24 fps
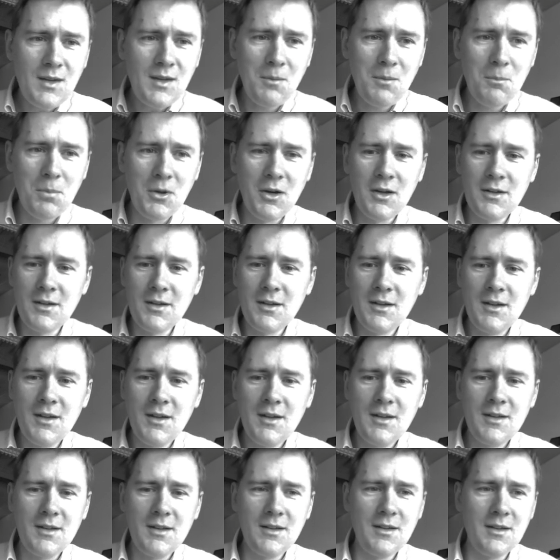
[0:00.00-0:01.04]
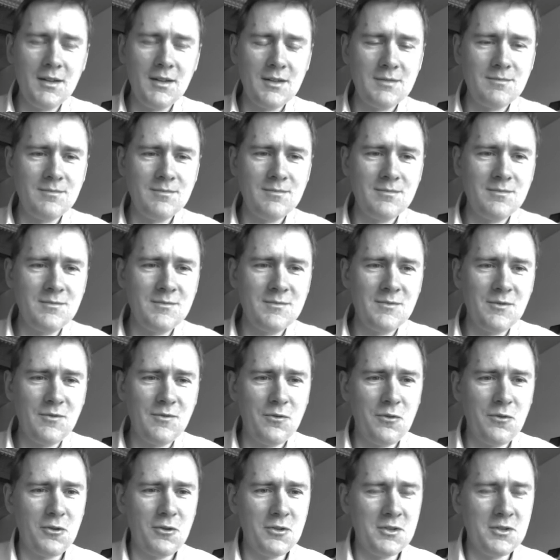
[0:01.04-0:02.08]
But um,
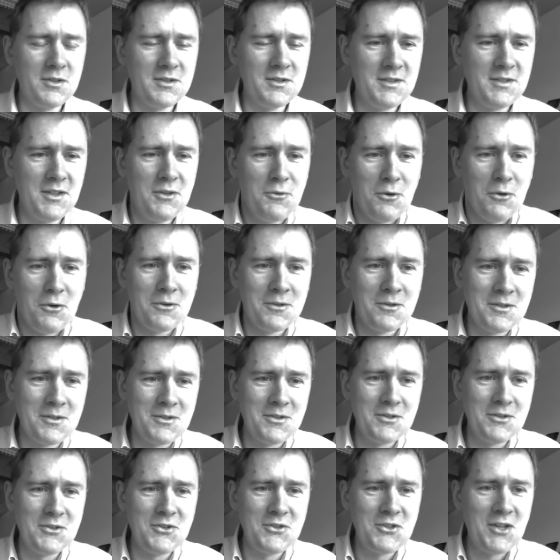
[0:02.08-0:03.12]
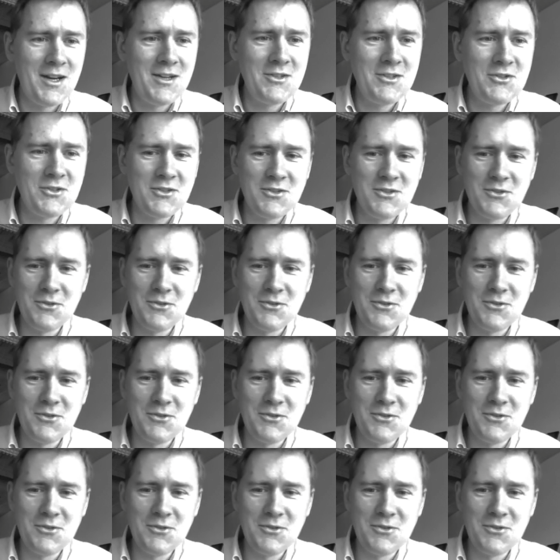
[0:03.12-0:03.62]
for a zero to change into